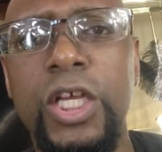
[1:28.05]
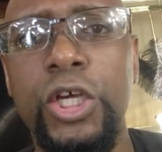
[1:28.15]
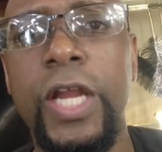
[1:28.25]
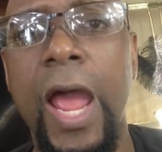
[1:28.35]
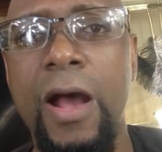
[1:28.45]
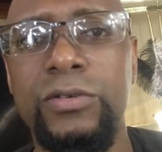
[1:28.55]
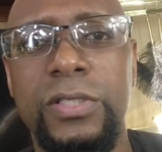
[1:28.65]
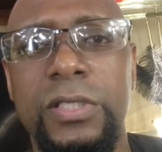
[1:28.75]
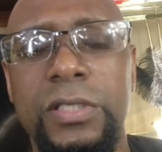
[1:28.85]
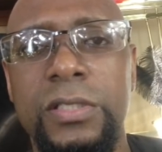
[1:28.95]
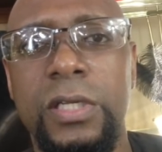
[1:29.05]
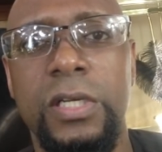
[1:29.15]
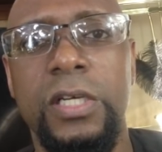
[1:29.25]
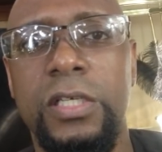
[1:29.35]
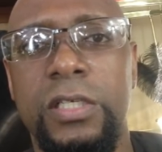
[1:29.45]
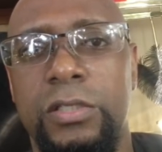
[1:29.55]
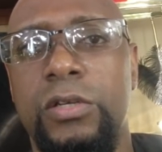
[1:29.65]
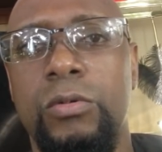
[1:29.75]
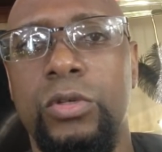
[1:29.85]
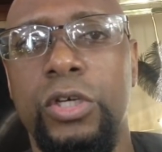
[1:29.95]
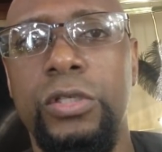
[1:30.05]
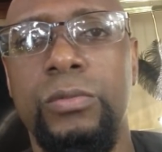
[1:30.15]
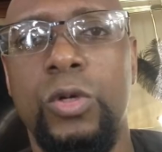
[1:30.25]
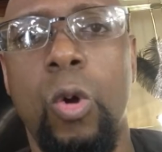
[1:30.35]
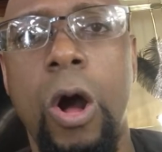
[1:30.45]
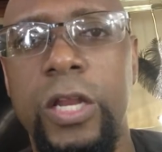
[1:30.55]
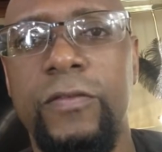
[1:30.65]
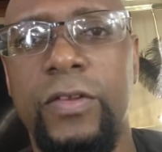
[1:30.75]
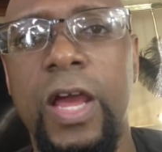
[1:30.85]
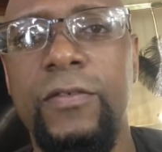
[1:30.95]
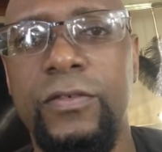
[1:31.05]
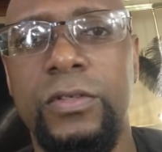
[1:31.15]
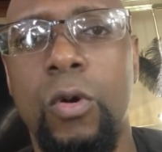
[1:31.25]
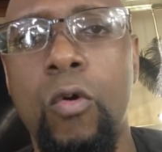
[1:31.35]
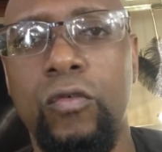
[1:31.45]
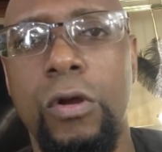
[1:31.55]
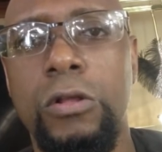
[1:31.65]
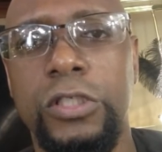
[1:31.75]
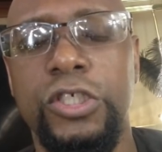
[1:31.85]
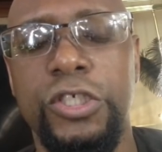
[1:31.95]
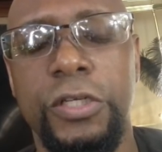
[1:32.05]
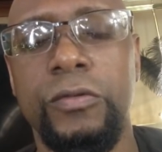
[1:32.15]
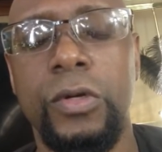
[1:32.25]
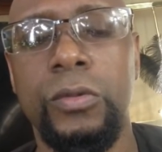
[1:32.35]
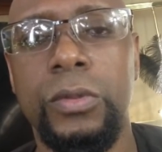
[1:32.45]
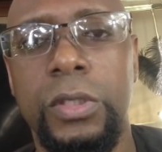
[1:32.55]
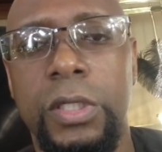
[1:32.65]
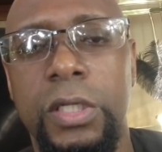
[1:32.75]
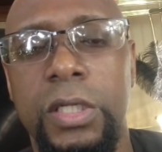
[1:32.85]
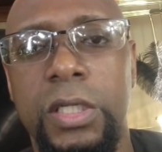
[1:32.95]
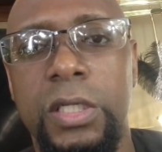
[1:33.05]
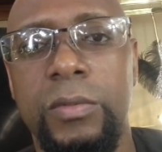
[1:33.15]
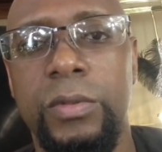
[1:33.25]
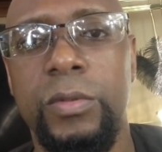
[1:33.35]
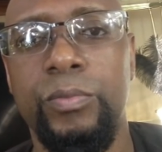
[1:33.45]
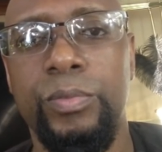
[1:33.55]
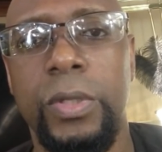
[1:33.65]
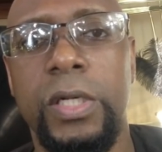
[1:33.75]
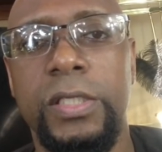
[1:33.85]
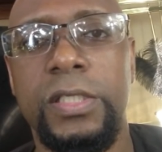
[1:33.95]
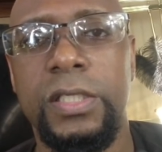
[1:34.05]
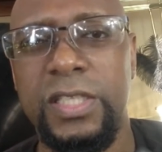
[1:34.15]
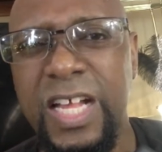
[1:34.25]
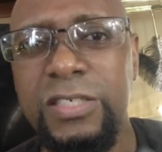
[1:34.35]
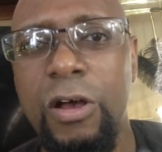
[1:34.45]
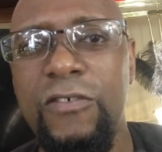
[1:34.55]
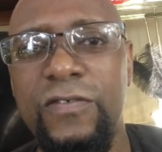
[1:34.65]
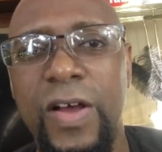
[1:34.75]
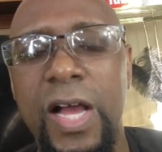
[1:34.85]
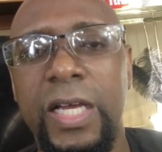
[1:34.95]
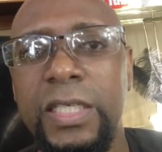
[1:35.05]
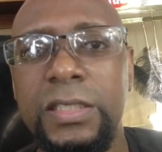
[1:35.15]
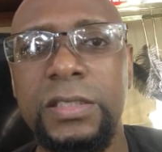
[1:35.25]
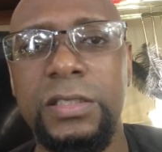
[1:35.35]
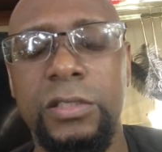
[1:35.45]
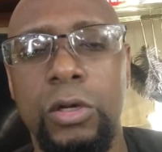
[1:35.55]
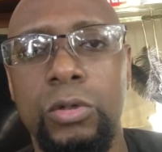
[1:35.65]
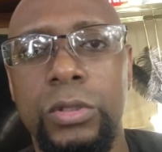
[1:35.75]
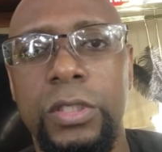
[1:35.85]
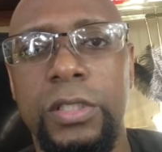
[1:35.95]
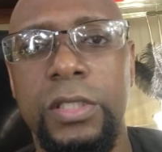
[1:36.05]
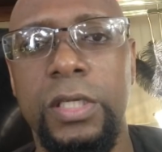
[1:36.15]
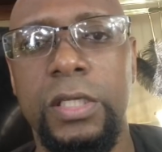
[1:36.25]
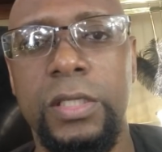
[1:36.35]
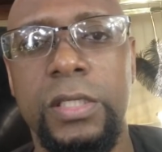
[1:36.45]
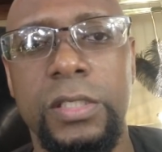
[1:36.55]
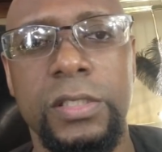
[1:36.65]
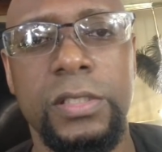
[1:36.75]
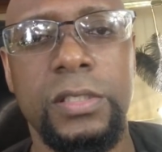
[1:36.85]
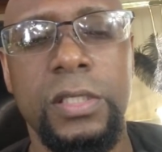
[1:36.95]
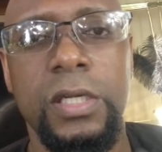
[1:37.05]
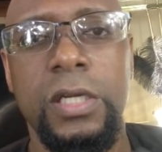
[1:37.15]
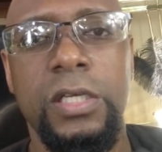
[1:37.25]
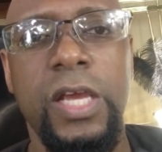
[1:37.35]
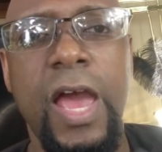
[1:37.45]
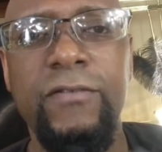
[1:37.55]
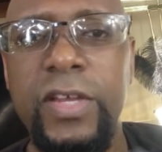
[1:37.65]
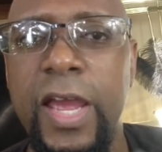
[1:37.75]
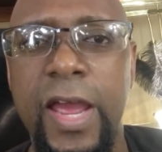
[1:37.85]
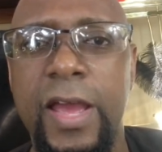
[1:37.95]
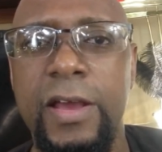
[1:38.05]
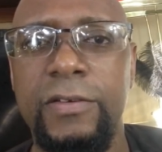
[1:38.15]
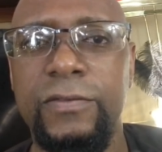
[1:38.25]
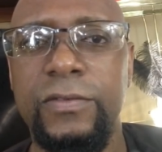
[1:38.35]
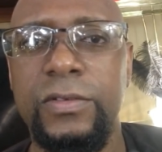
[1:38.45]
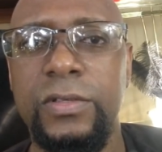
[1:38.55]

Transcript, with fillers: good houses, you know, good quality of life overall in general. But that's all fine, you know, because you have to have